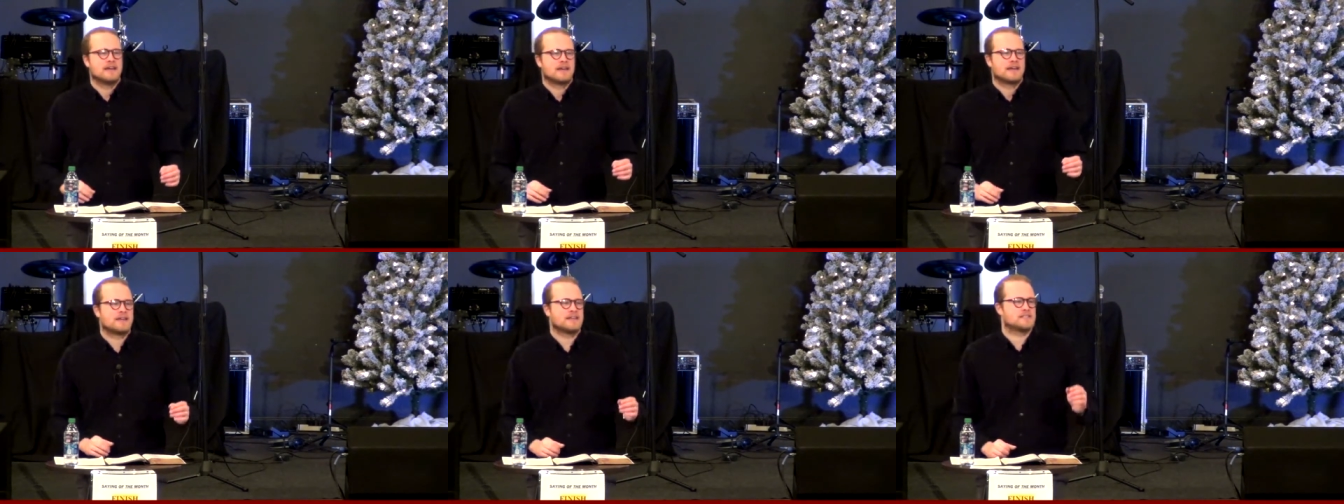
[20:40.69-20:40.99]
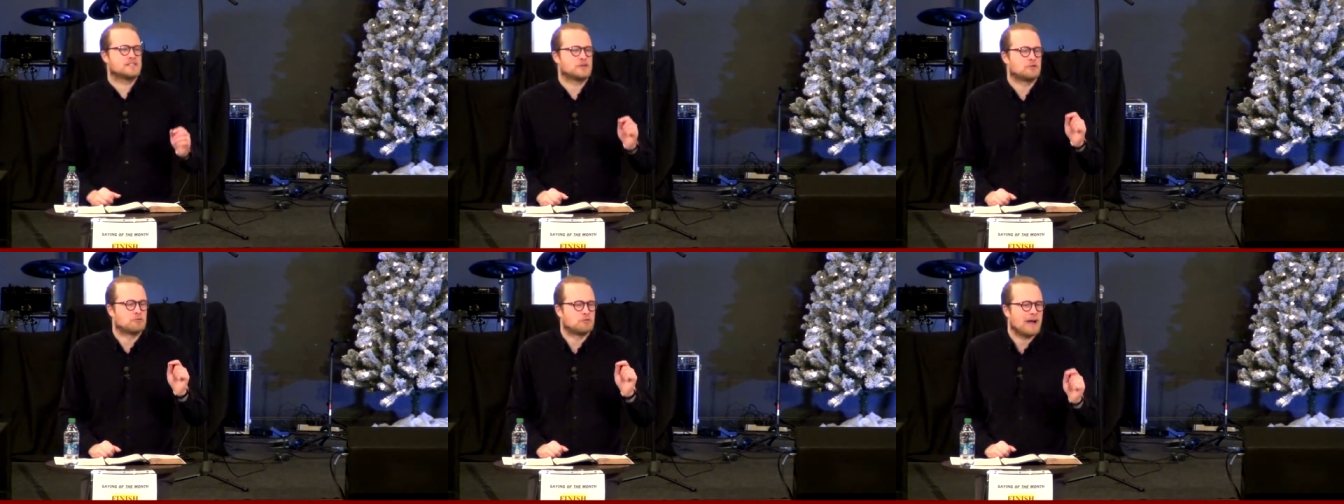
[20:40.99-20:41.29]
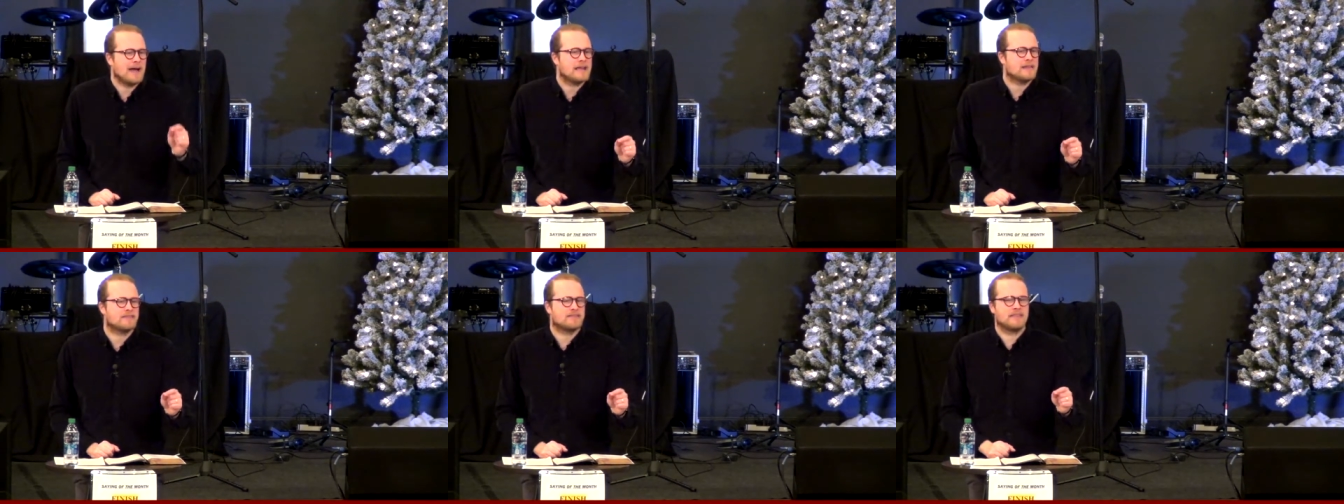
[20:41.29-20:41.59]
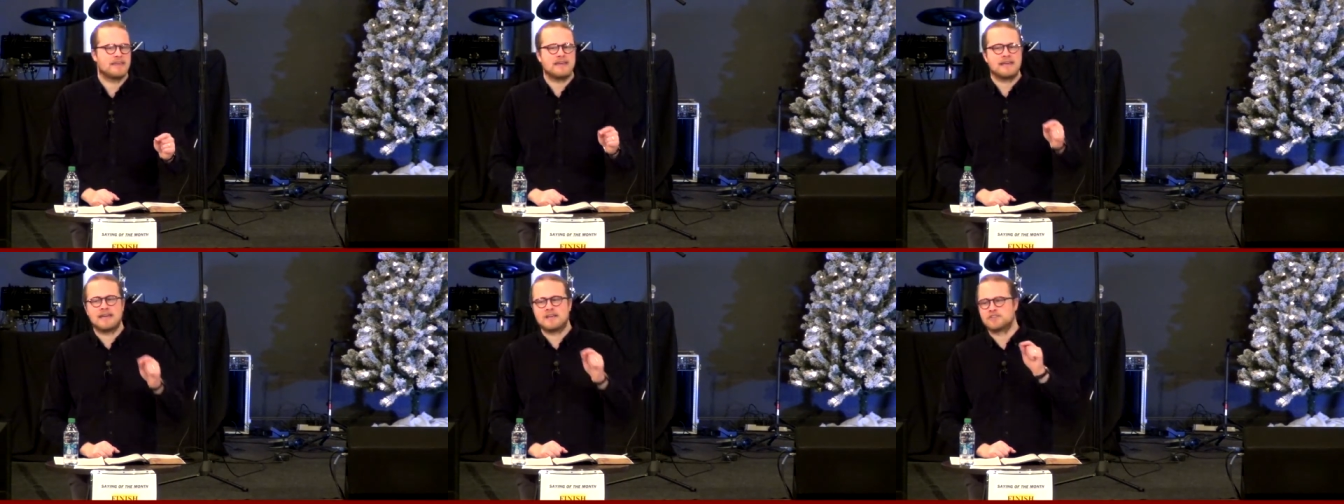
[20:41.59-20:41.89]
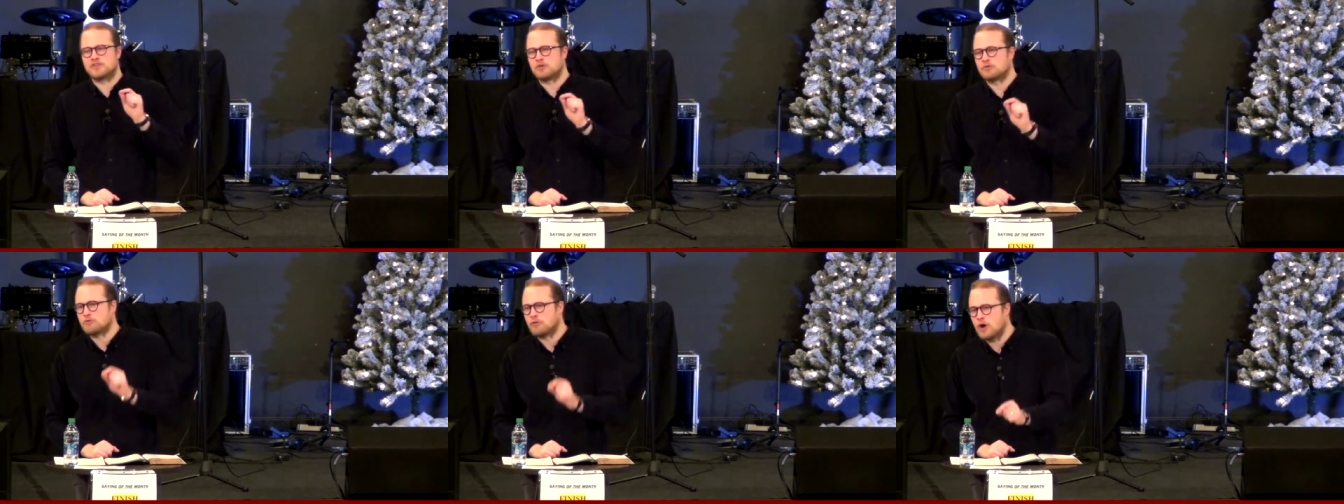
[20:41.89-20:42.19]
because the right thing
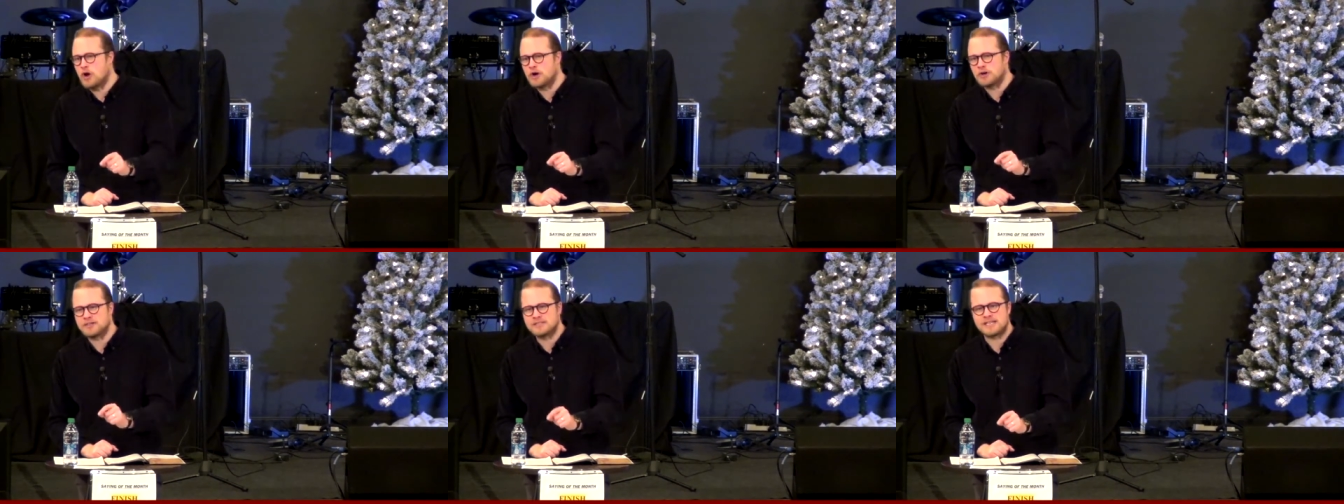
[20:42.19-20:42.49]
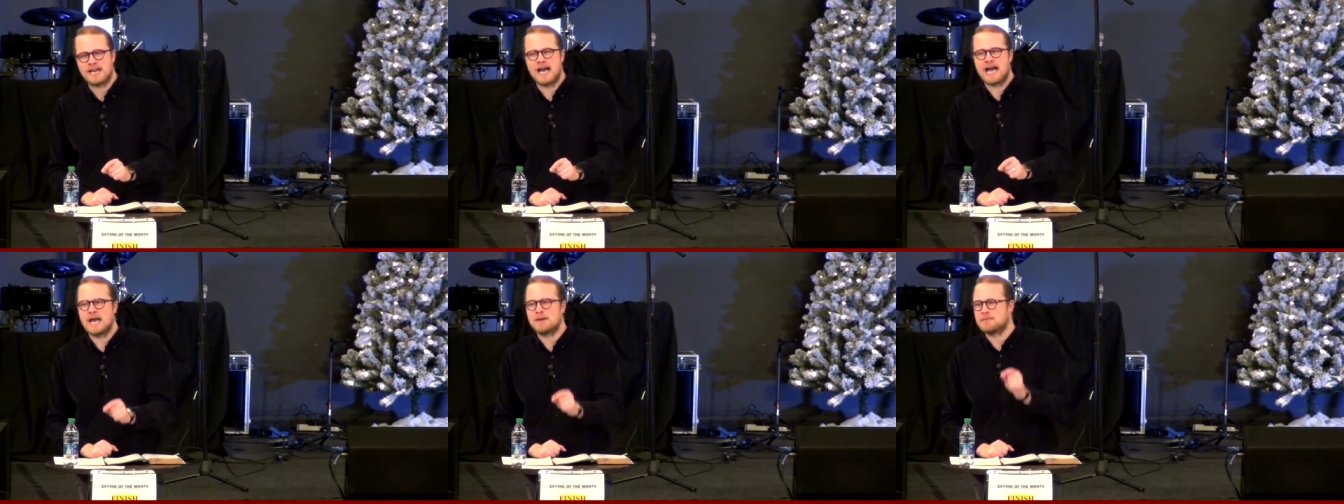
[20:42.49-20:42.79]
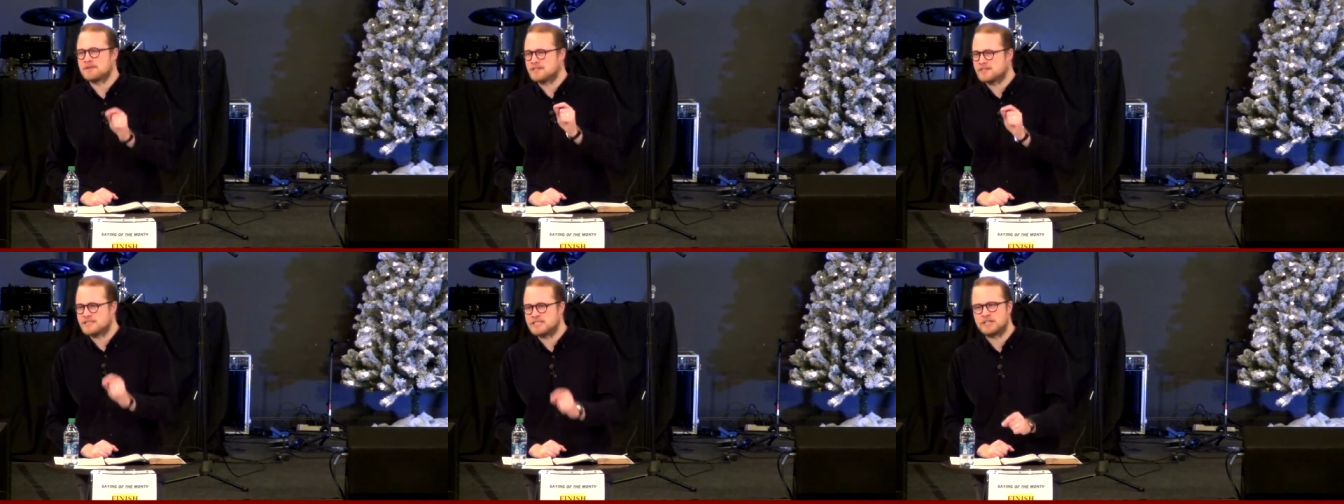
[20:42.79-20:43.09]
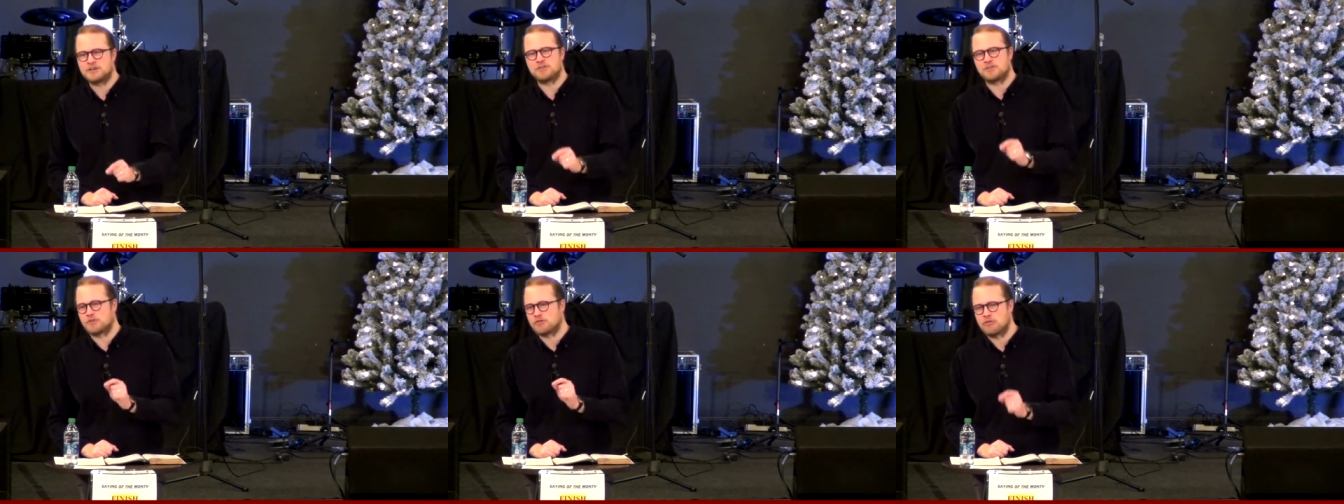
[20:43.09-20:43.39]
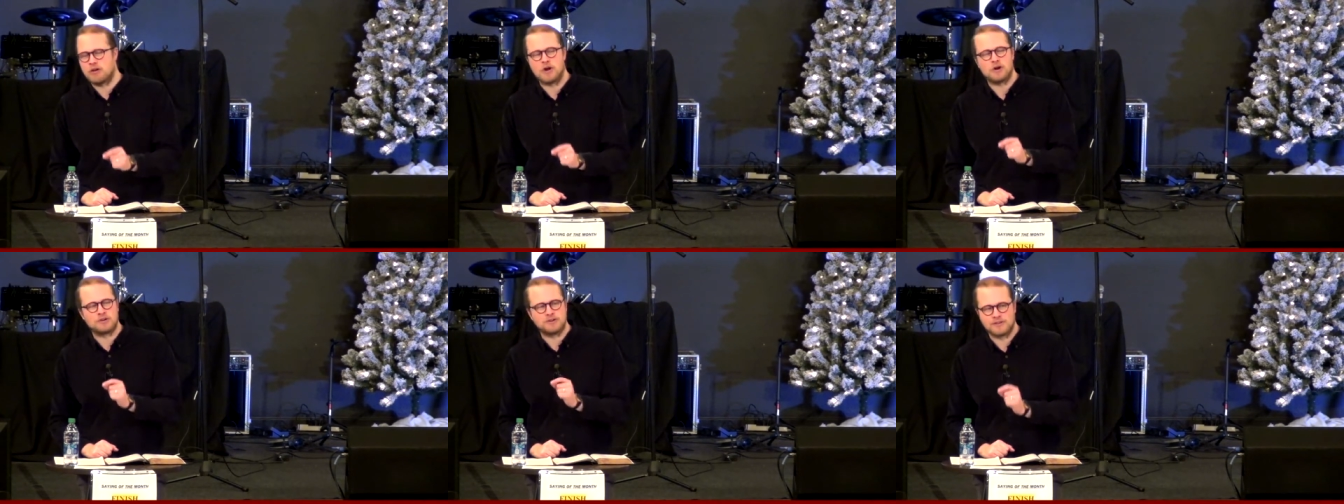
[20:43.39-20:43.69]
at the wrong time is still the
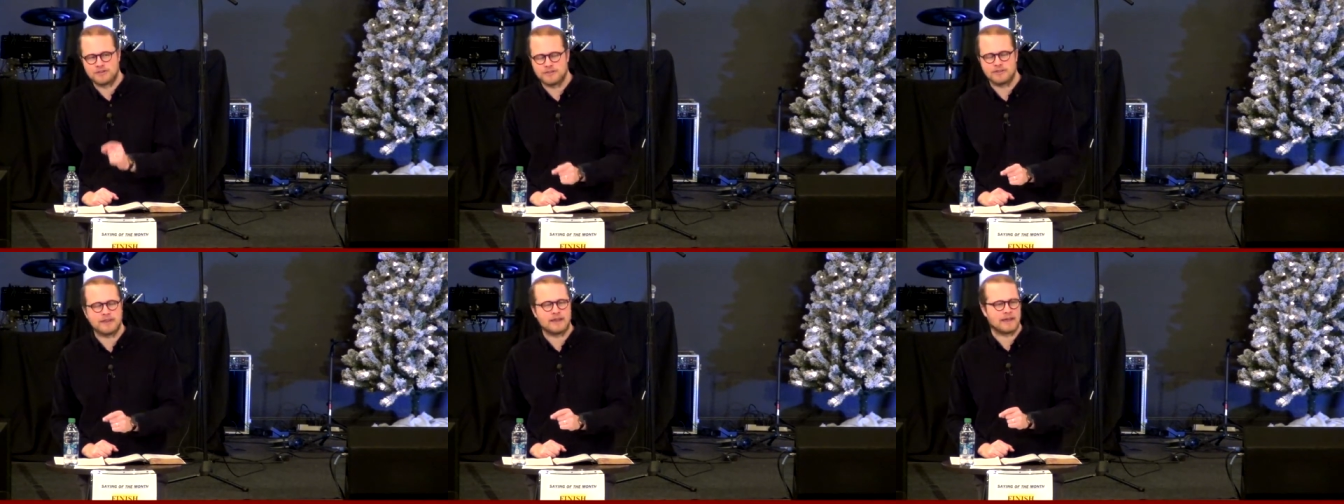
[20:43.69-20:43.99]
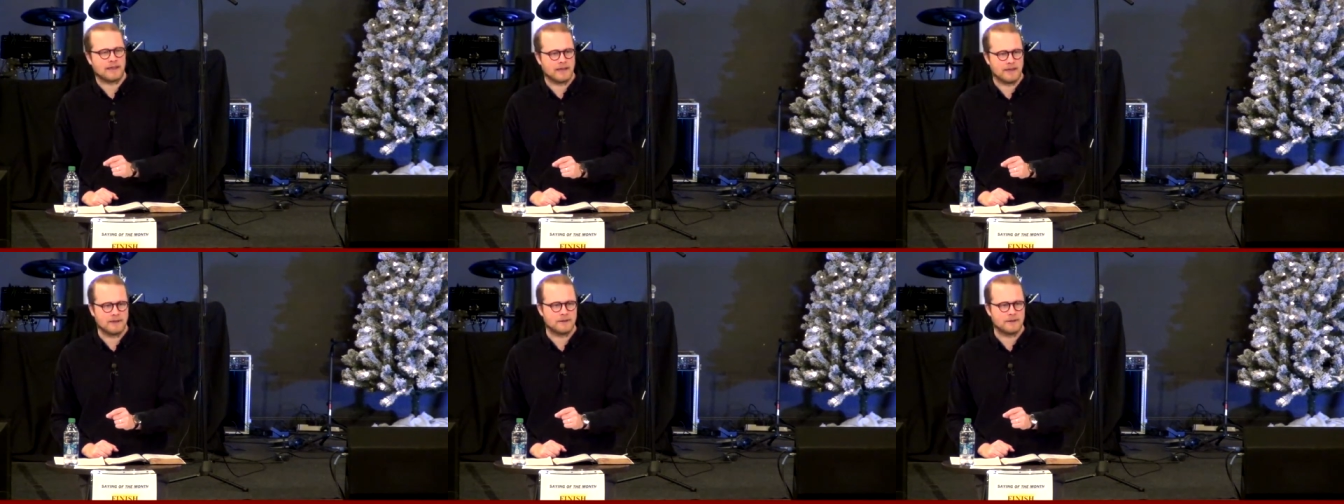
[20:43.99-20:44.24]
wrong thing.